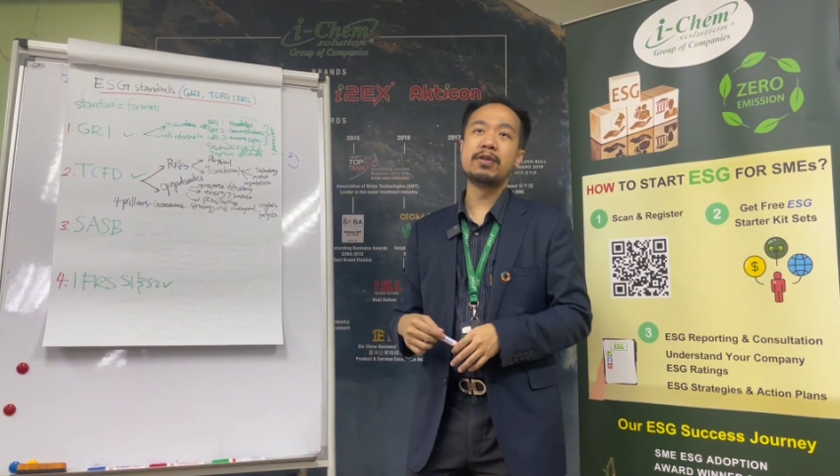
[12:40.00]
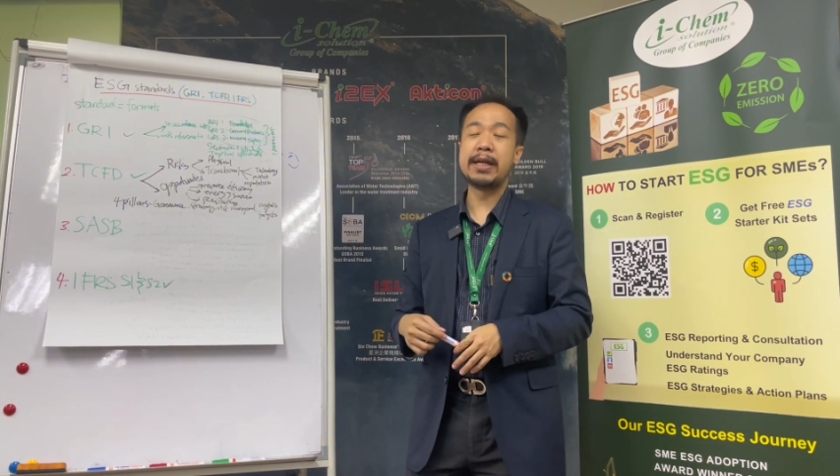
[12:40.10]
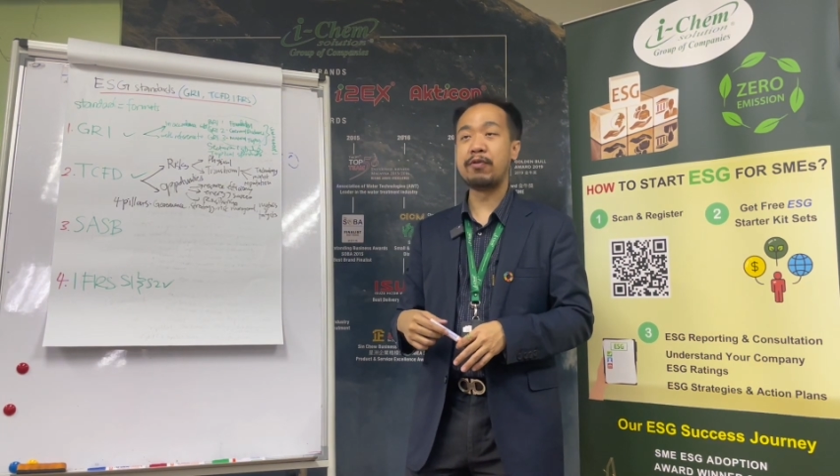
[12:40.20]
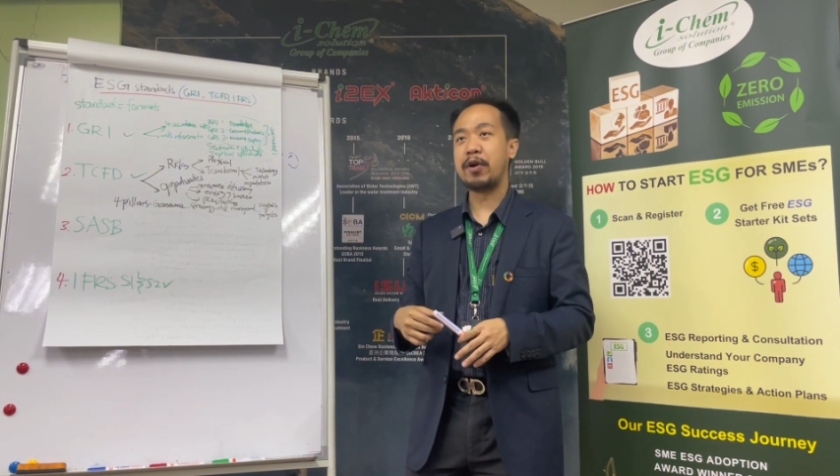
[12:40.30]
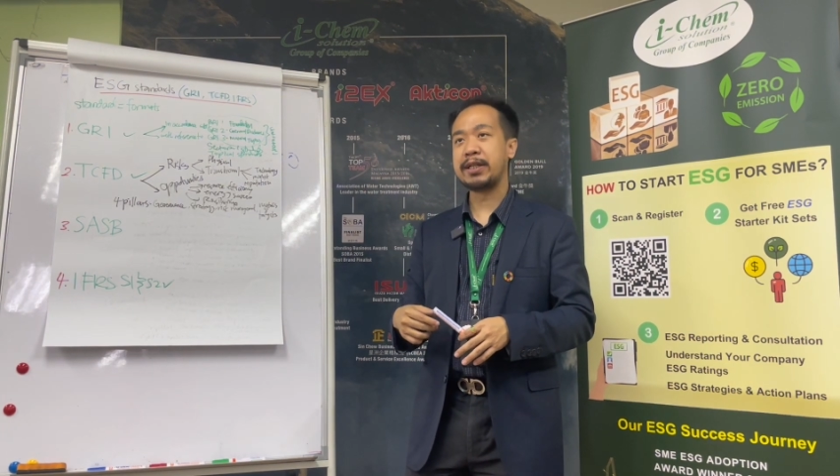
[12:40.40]

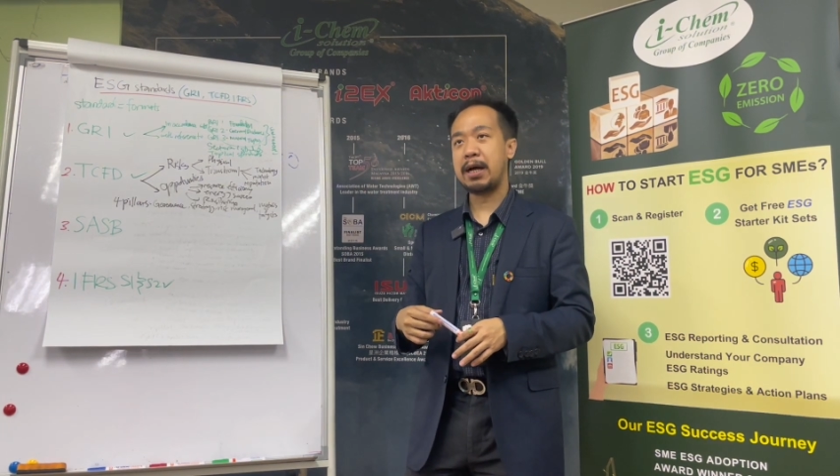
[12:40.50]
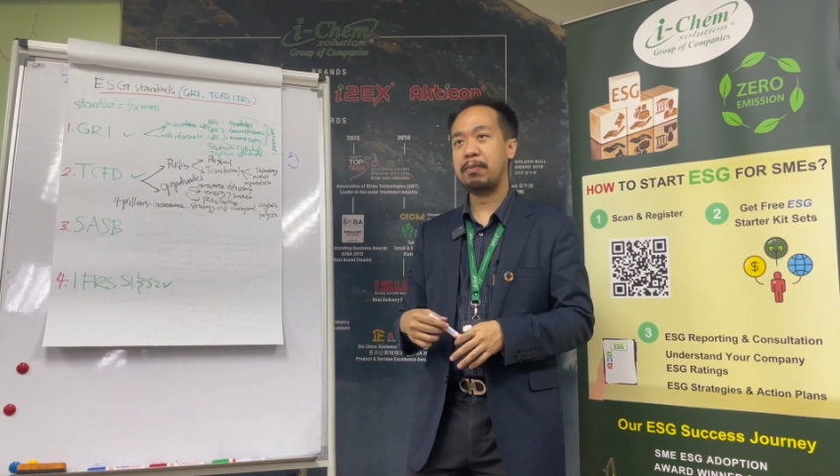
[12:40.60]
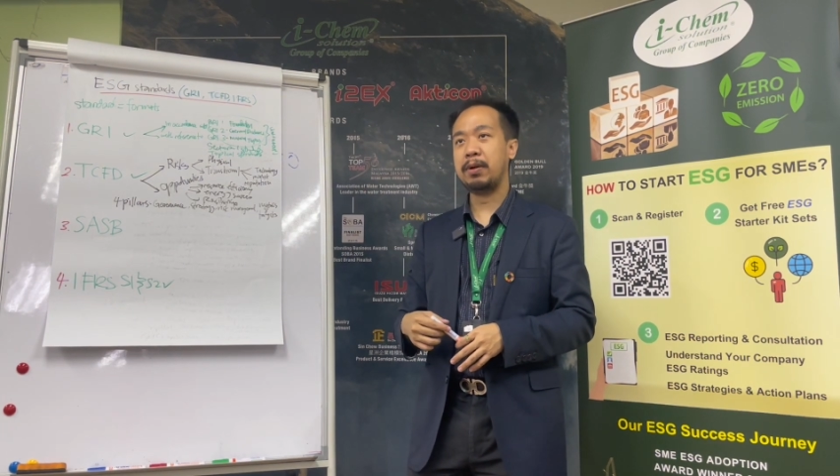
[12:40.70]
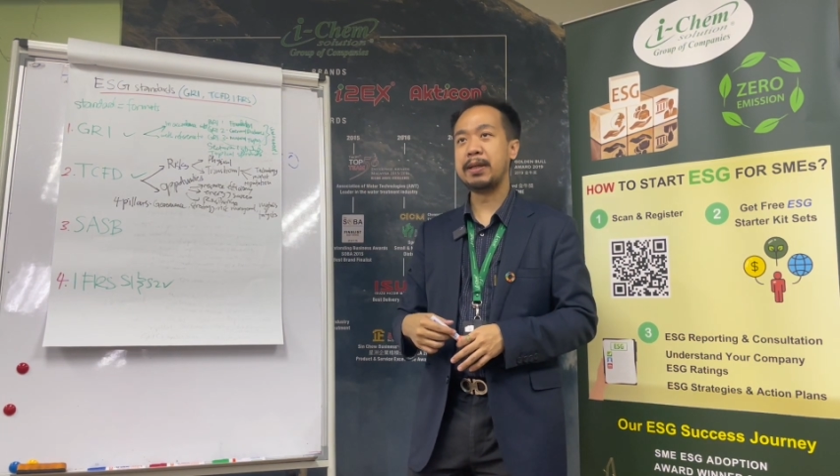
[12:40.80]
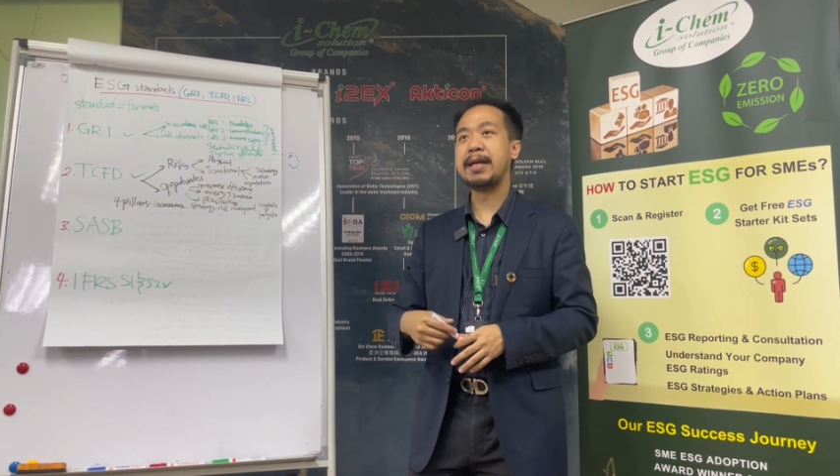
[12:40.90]
Say, for
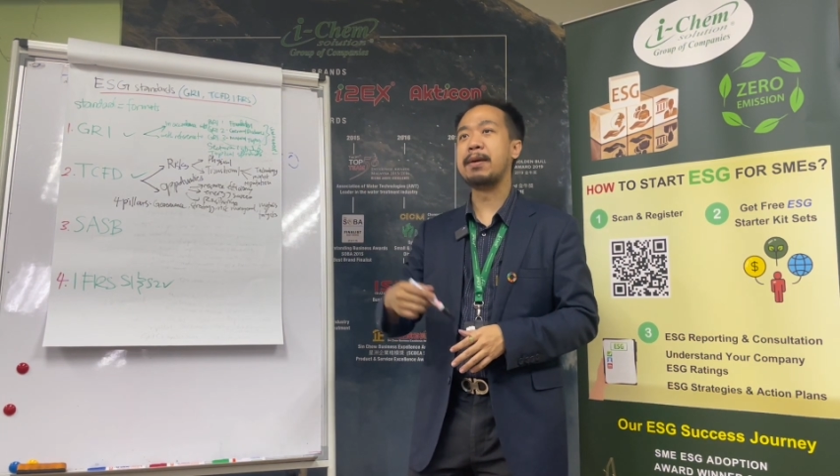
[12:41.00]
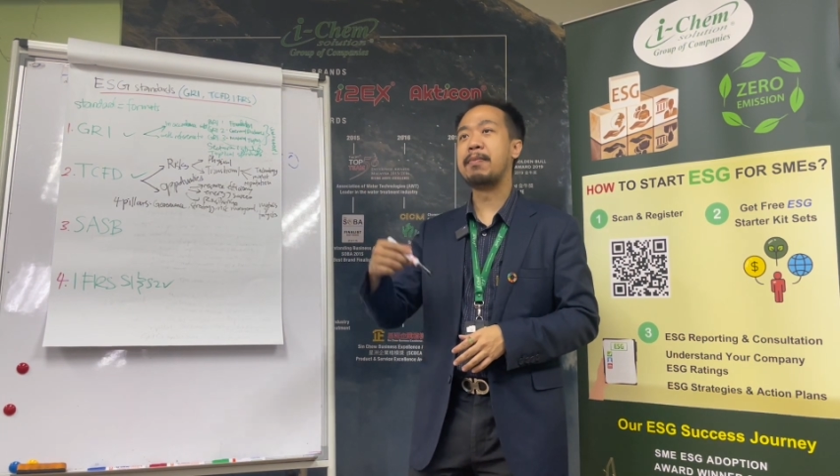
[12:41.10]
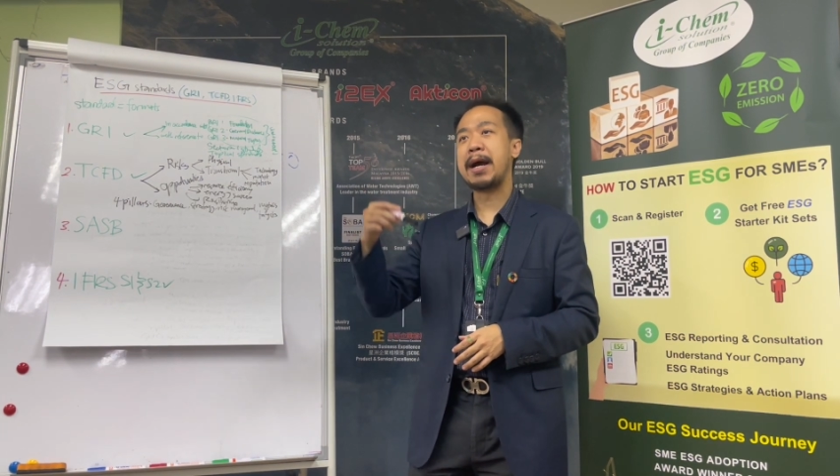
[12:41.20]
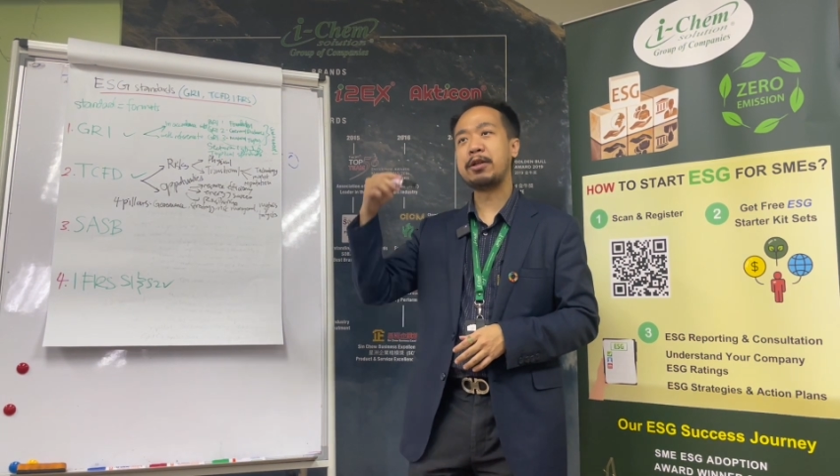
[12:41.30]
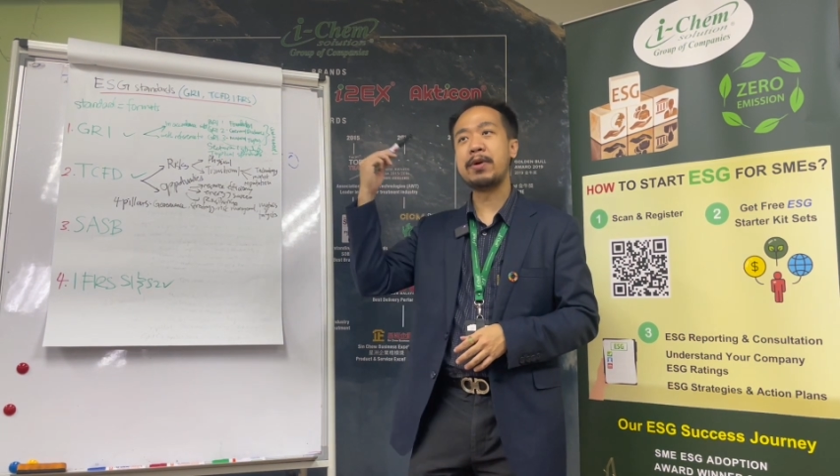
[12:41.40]
example,
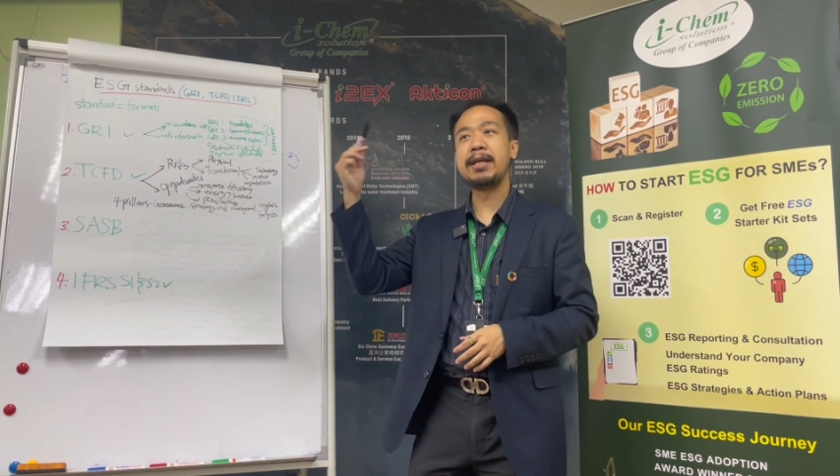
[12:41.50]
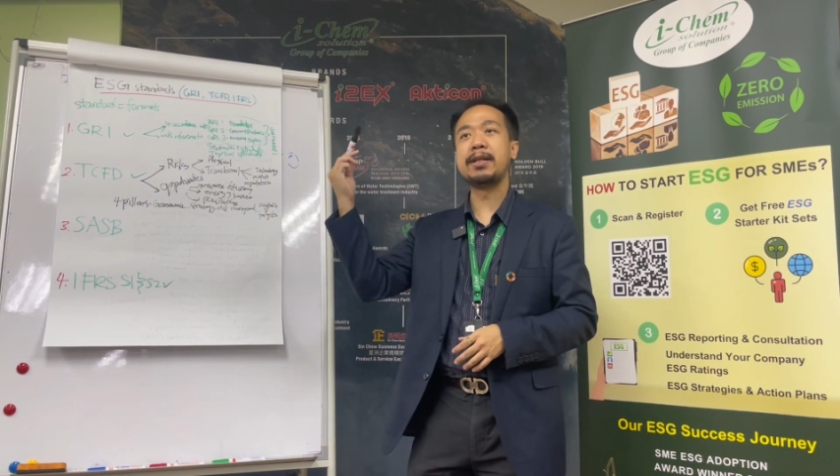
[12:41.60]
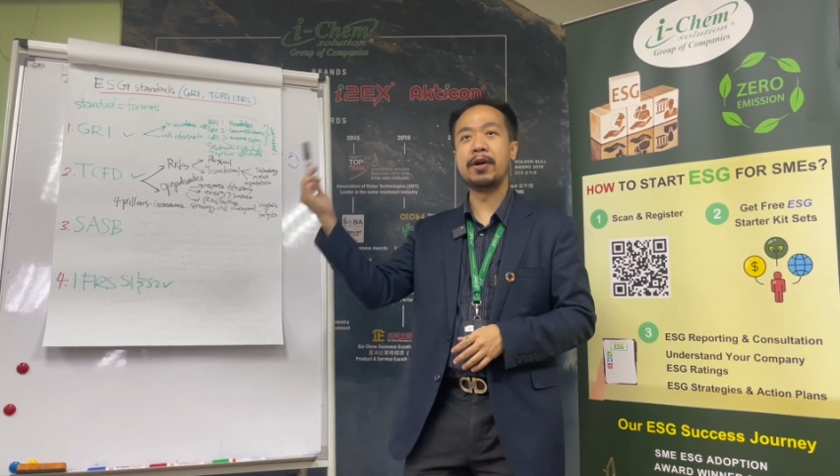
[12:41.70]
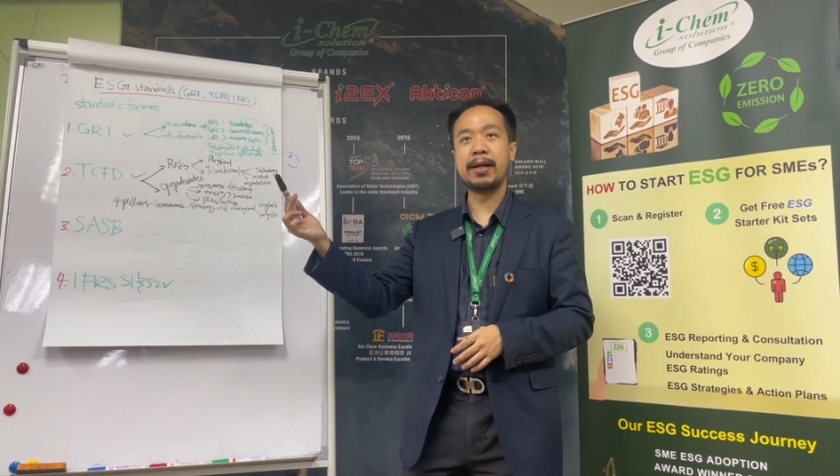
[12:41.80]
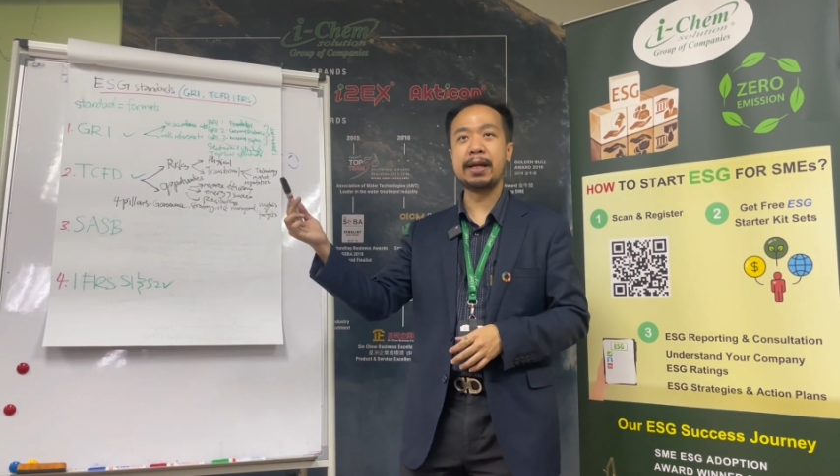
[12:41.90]
by
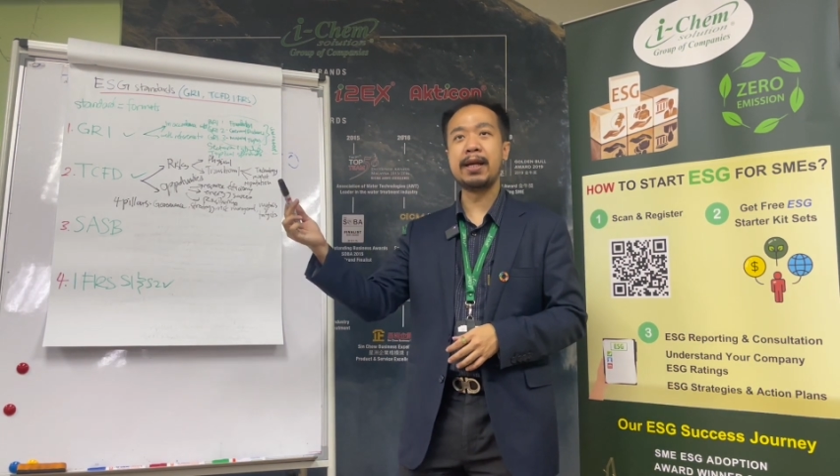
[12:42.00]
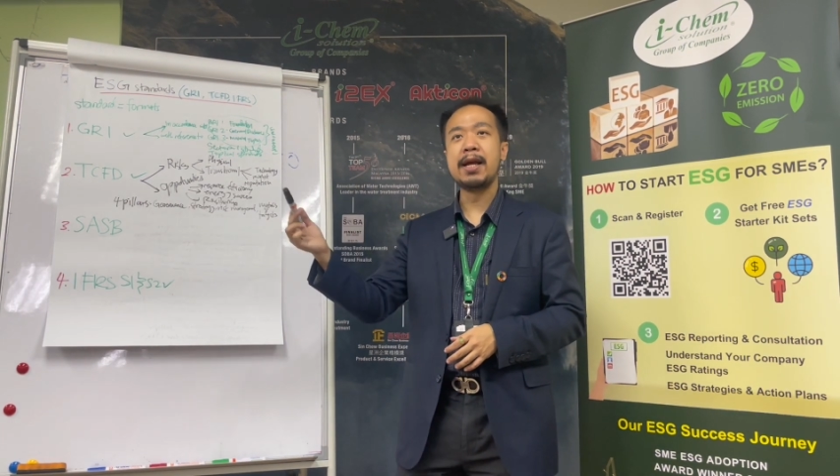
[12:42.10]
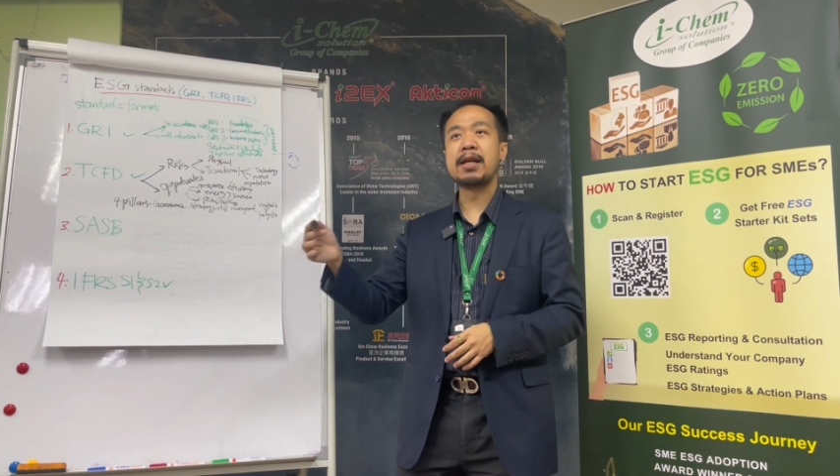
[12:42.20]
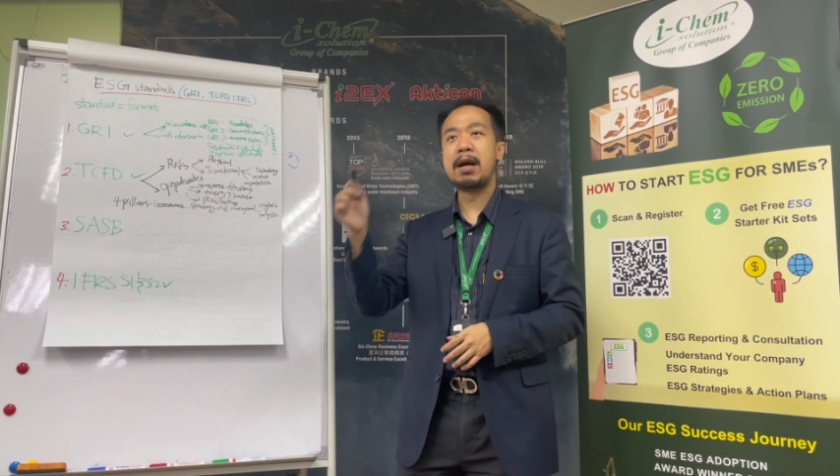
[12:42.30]
2030,